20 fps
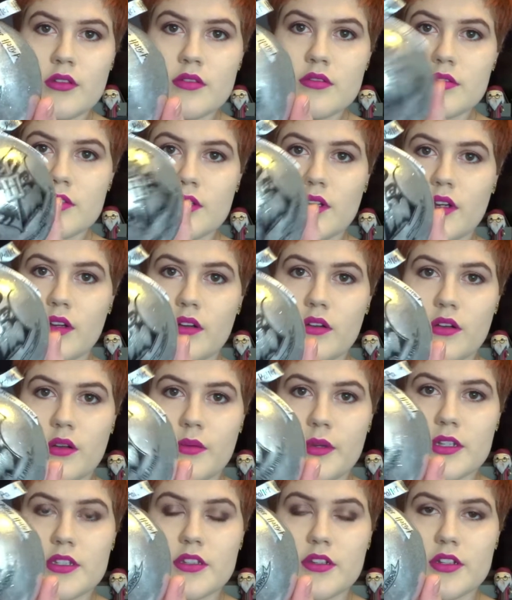So I'm
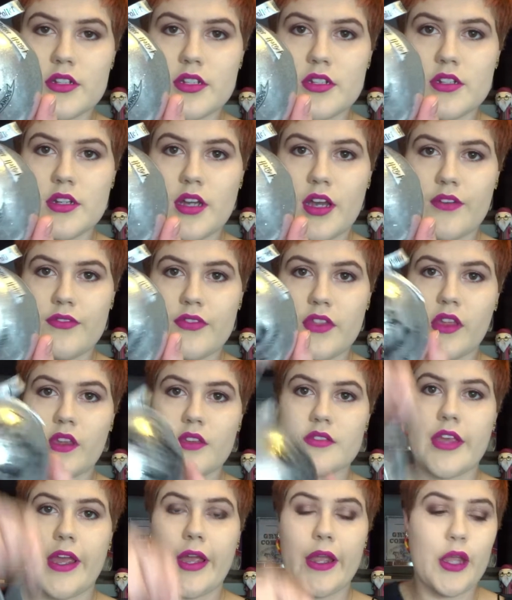excited to have
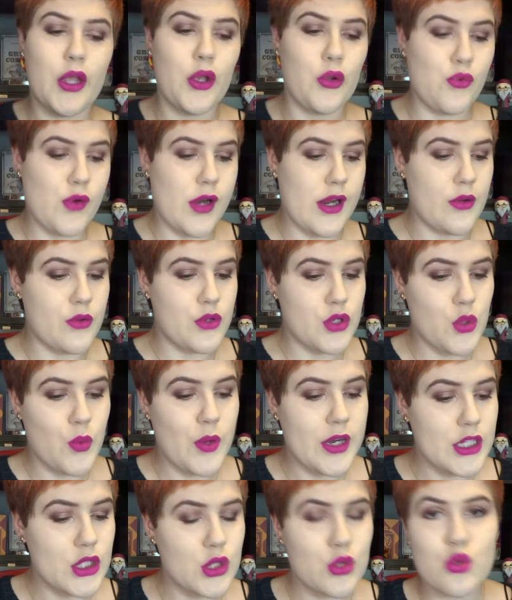these hanging around when
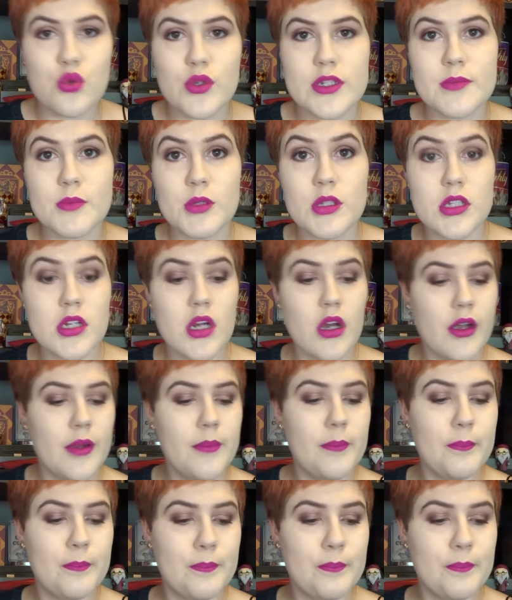it's Christmas time.